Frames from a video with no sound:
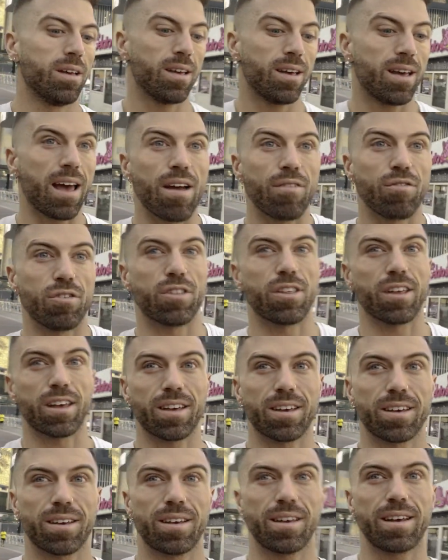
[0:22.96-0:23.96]
everything
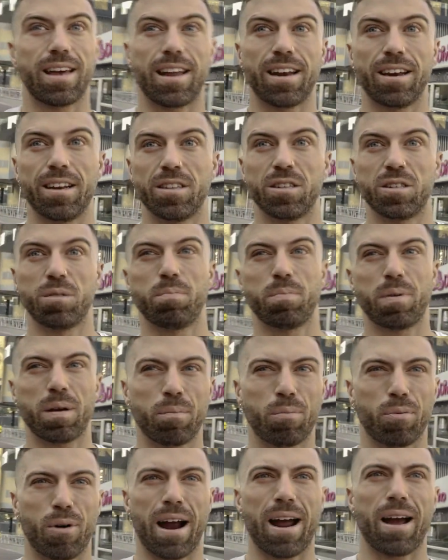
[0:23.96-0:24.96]
and being
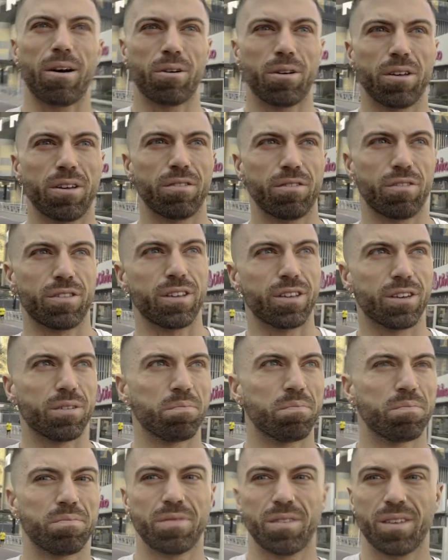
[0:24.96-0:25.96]
proud of the
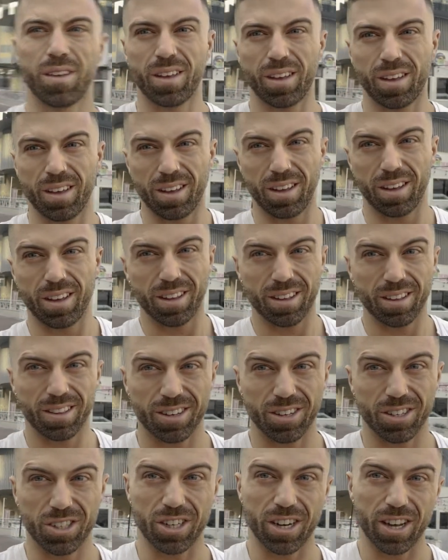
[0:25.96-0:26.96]

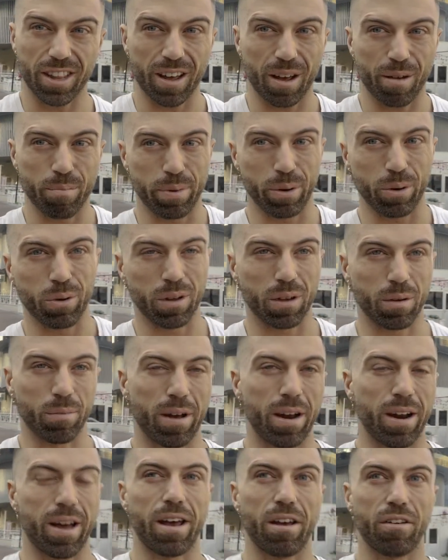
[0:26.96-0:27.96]
shit that I'm building in my
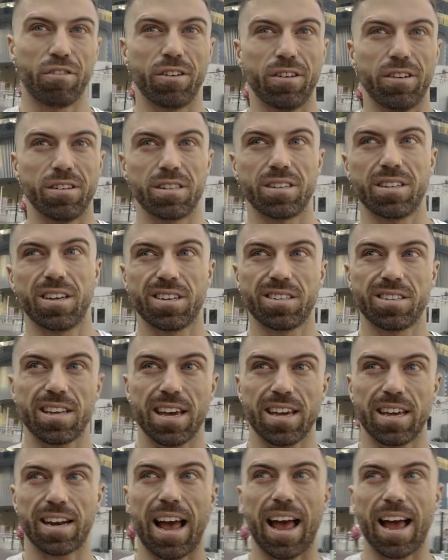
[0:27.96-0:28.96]
life and
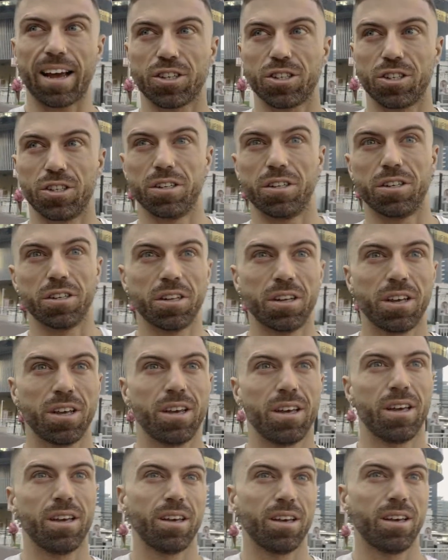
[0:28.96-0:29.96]
taking action and
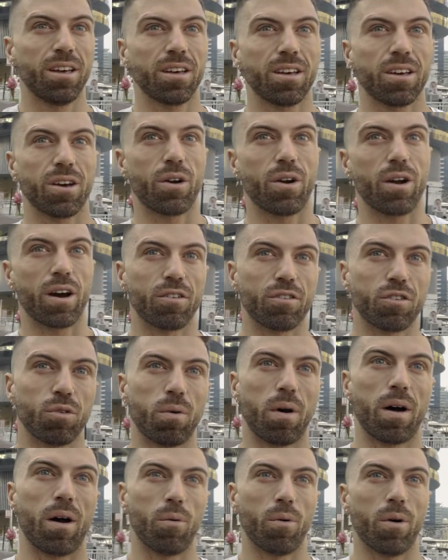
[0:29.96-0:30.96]
going after
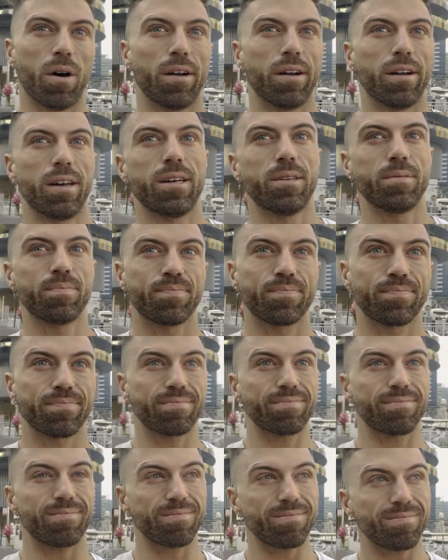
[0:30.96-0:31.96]
what I want.
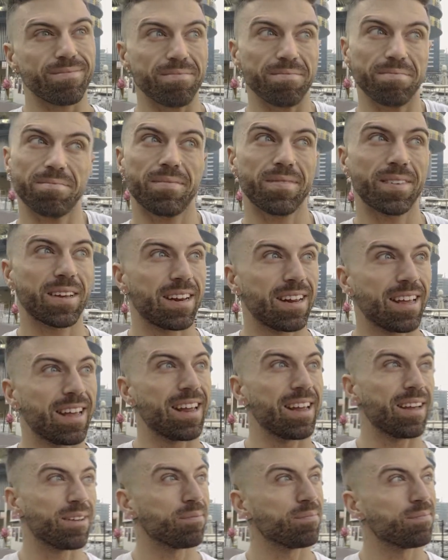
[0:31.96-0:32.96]

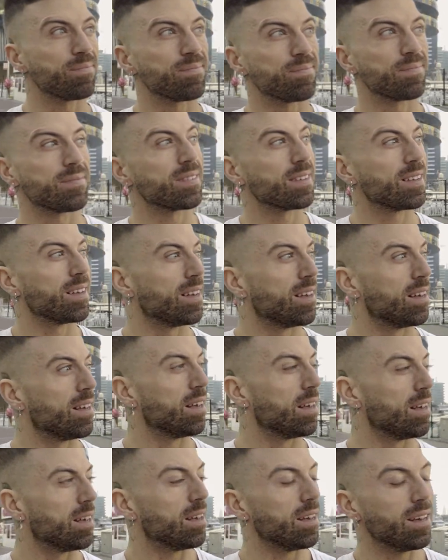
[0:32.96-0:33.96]
Yeah.
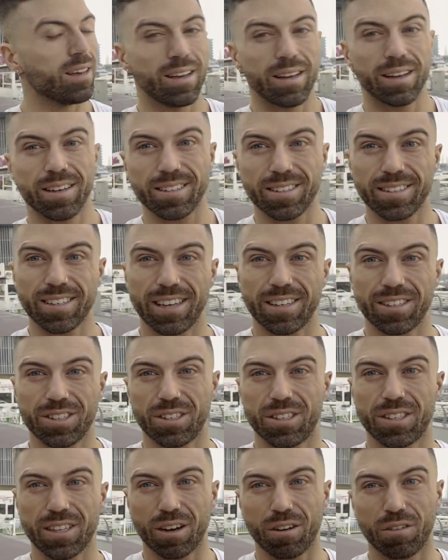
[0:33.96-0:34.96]
Sets
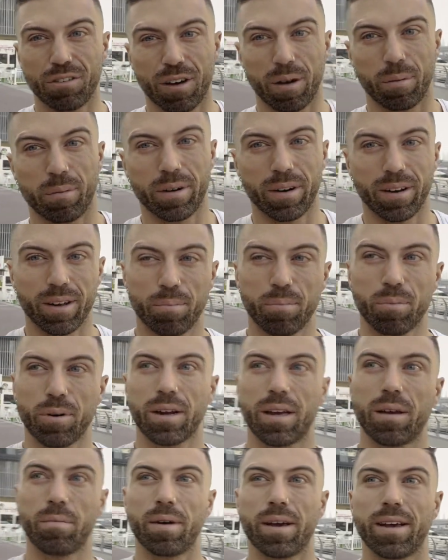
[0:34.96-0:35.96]
yourself up in a pretty
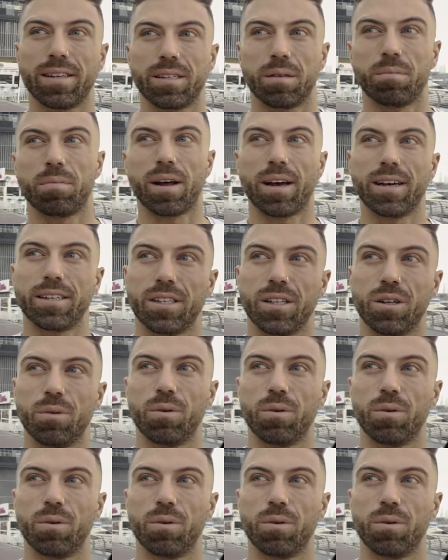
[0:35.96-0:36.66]
amazing place in the